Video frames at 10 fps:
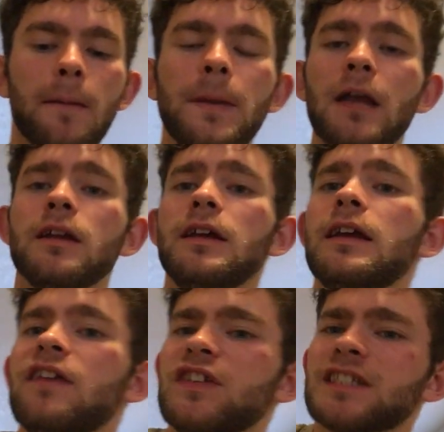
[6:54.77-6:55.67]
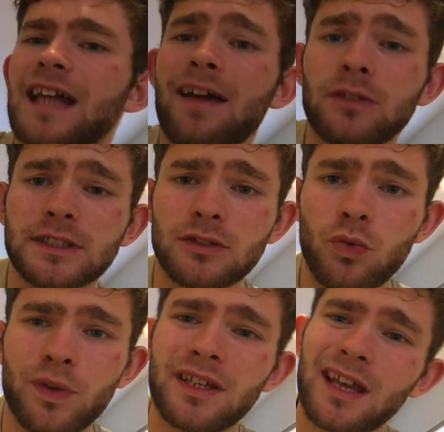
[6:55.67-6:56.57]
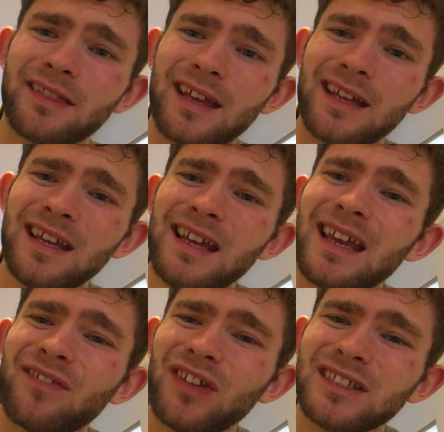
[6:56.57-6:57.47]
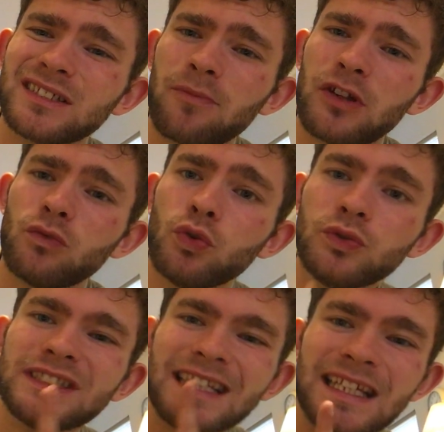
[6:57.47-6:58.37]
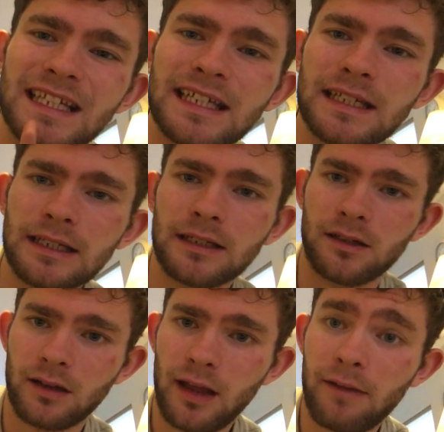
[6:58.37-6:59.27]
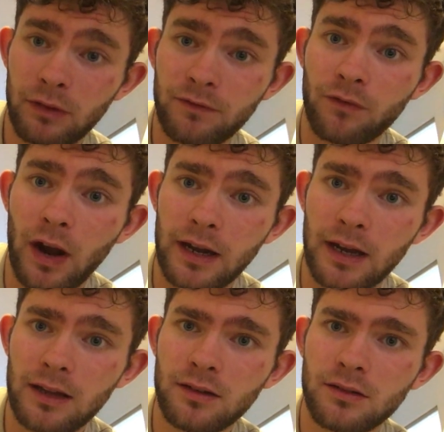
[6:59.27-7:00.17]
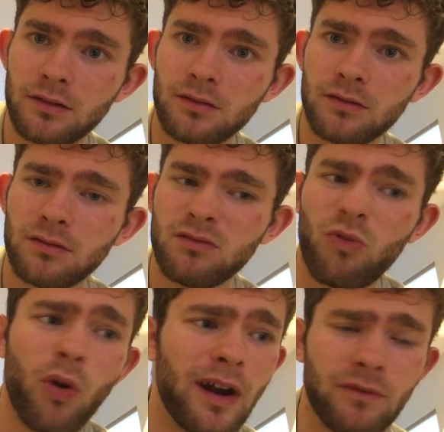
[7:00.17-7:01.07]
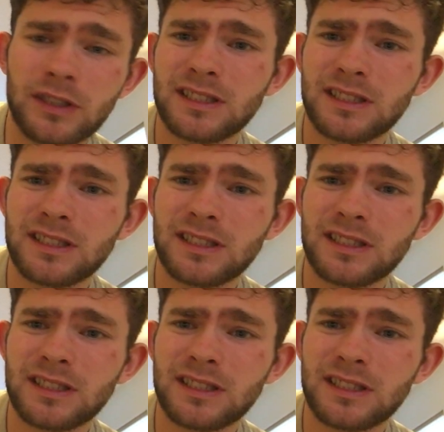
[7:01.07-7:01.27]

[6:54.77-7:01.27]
But if it's an every single weekend thing, if it is something routine every Friday or every